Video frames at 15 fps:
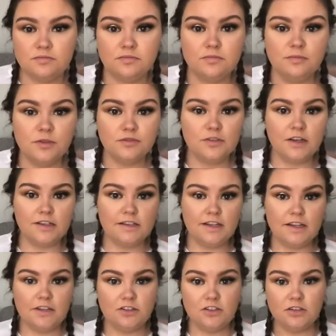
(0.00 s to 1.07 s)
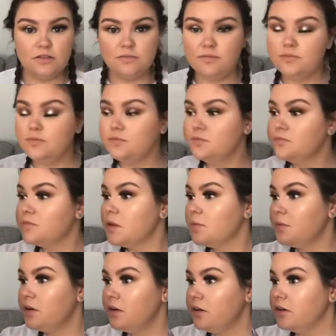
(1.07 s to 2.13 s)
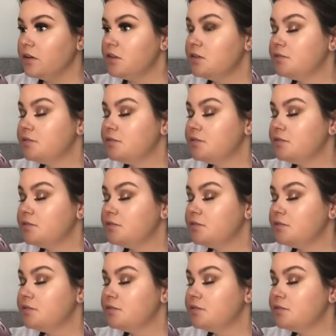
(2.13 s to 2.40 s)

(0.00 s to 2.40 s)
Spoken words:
my first lash applied.